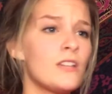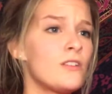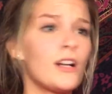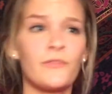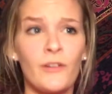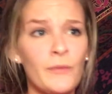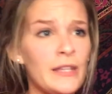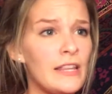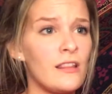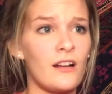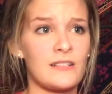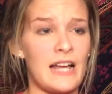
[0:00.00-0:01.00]
talked for a really
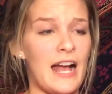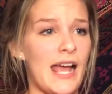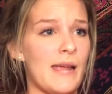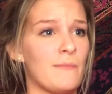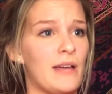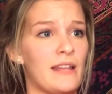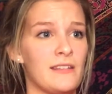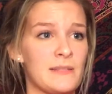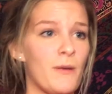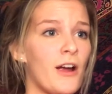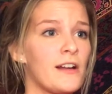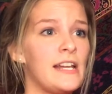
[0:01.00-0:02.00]
long time at this
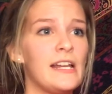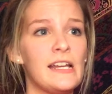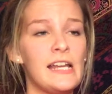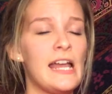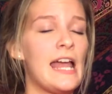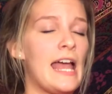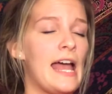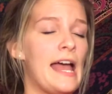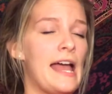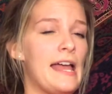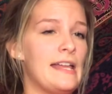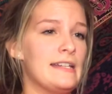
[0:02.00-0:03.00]
party,
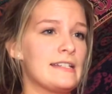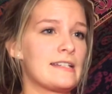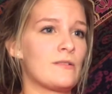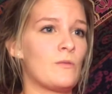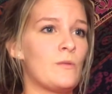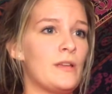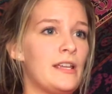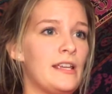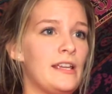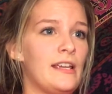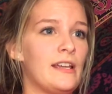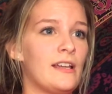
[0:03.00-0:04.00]
and
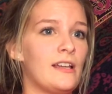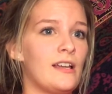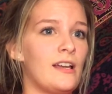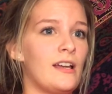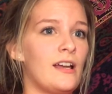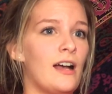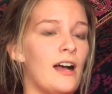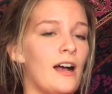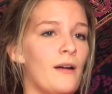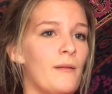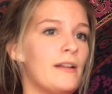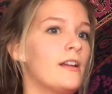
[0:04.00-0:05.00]
we
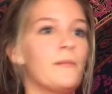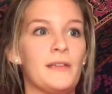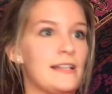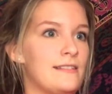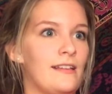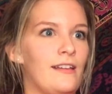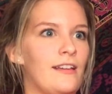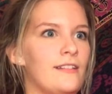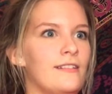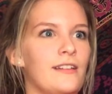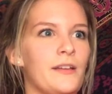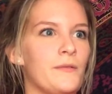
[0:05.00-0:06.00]
ended up kissing, and
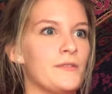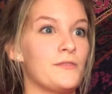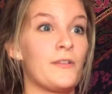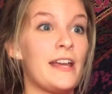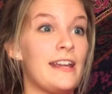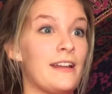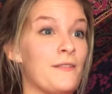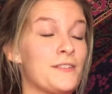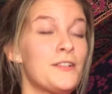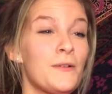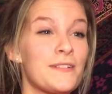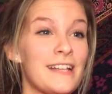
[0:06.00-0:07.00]
it was great, and I was
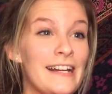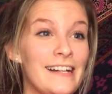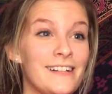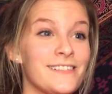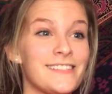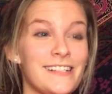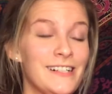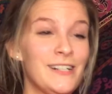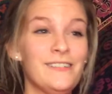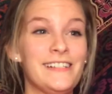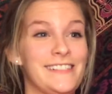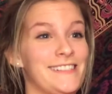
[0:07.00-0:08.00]
so excited. I was like,
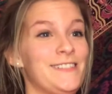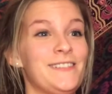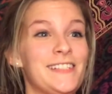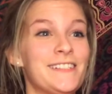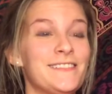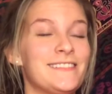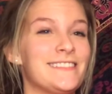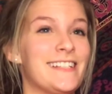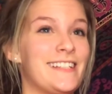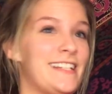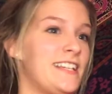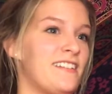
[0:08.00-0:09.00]
oh, he's so cute, and
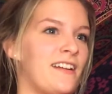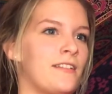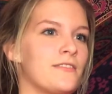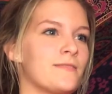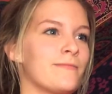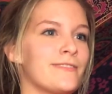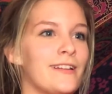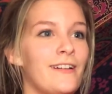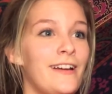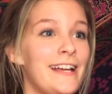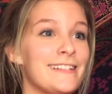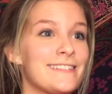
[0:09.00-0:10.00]
then he kind of just was like,
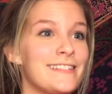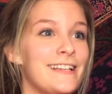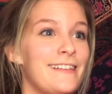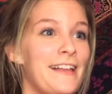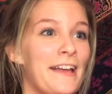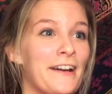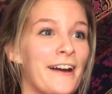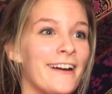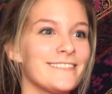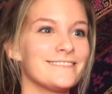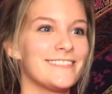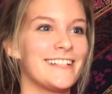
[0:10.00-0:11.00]
all right, see you
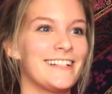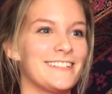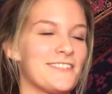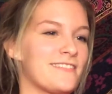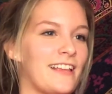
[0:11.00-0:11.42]
later, and just,